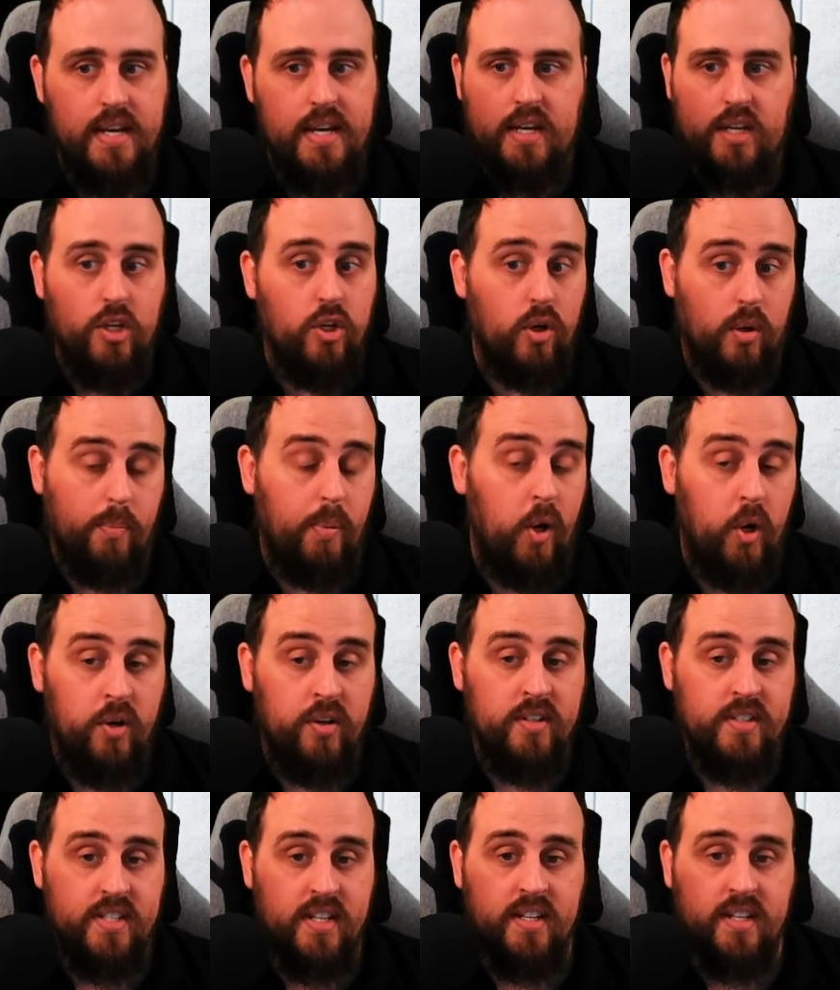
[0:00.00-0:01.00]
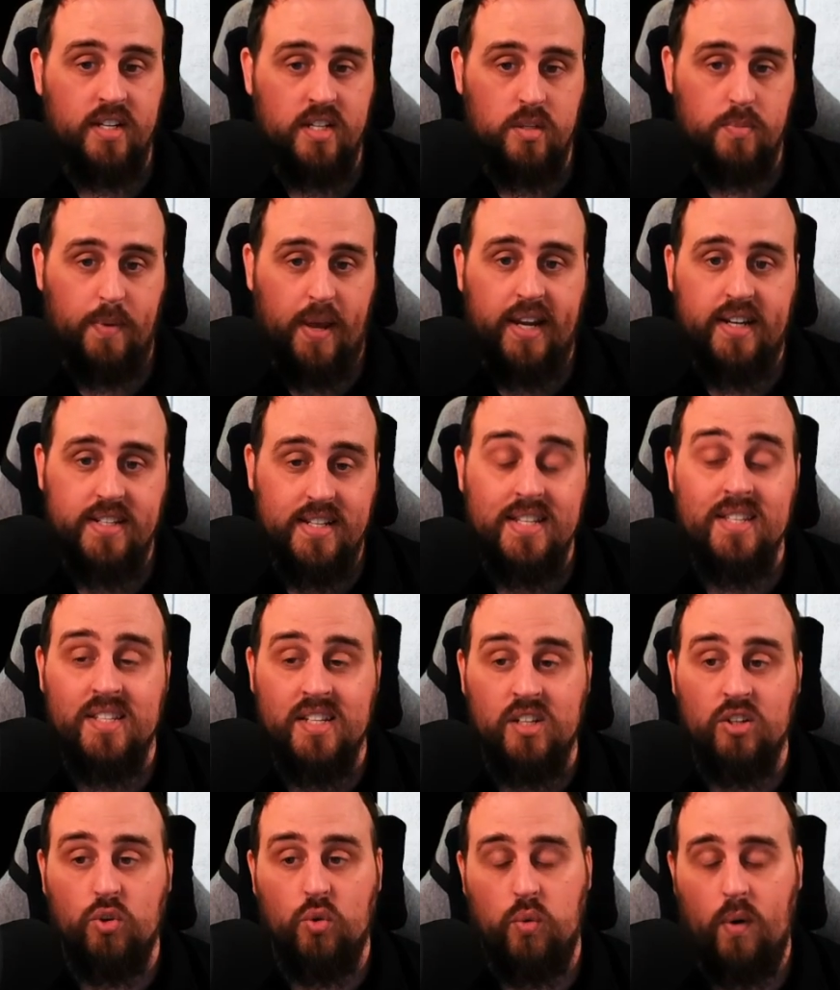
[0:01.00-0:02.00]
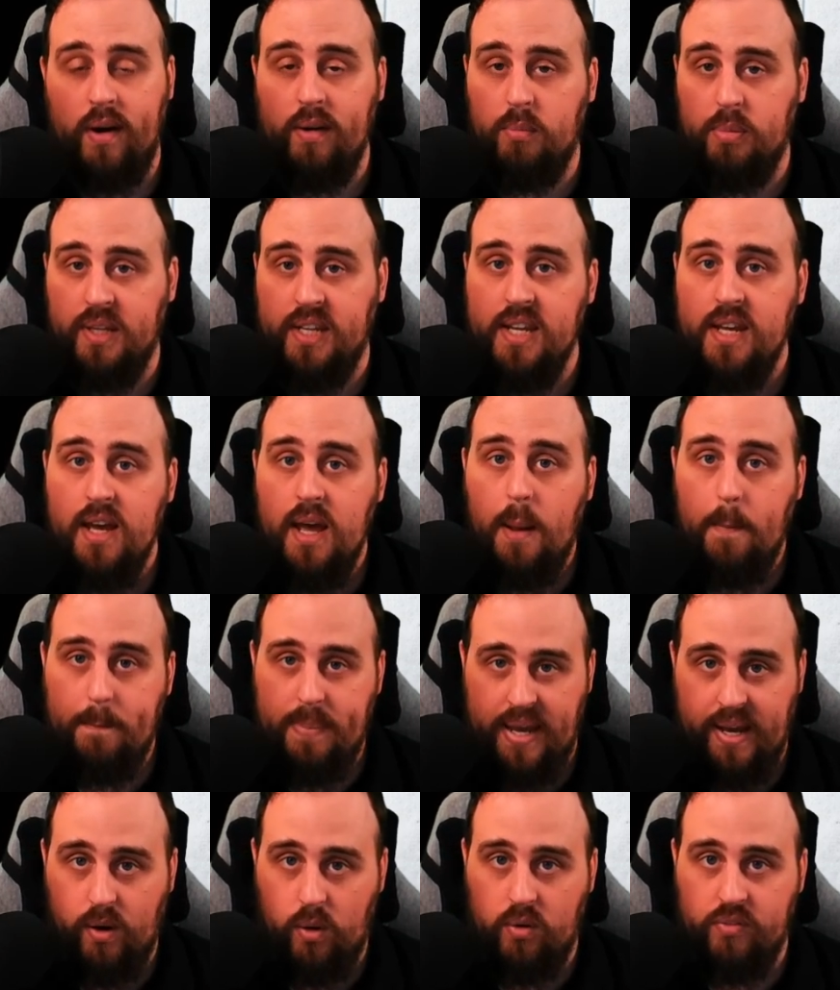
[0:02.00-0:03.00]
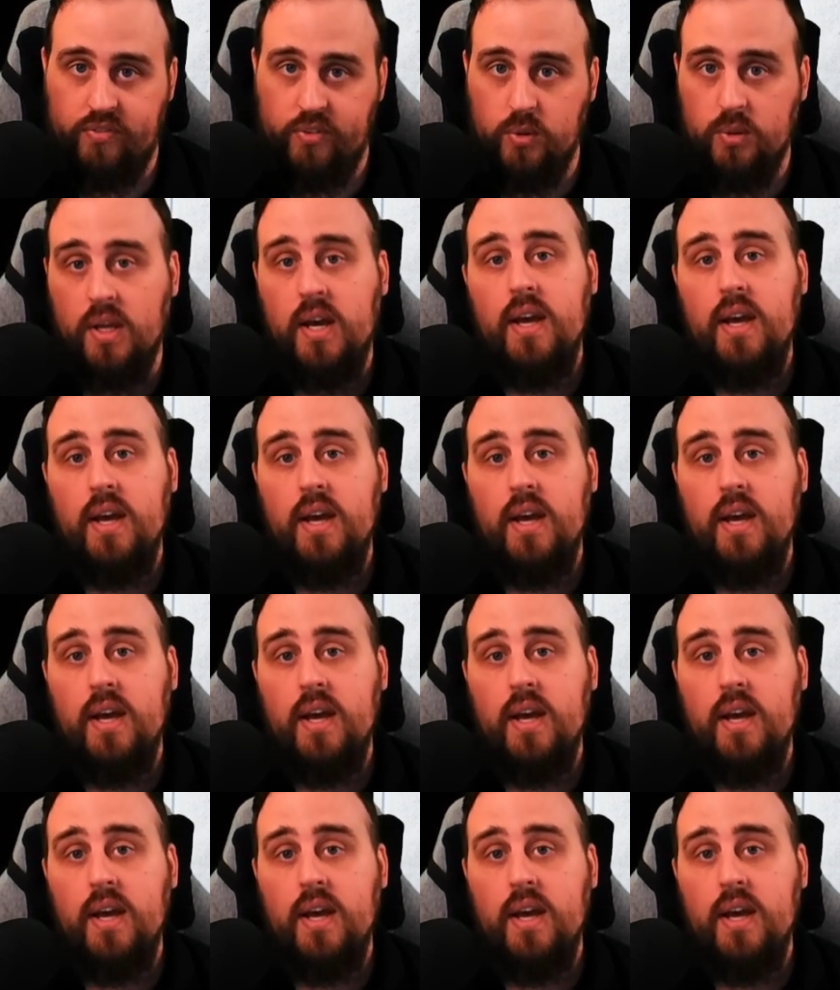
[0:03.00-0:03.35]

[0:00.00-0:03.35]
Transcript: your opponent didn't expect is incredibly powerful.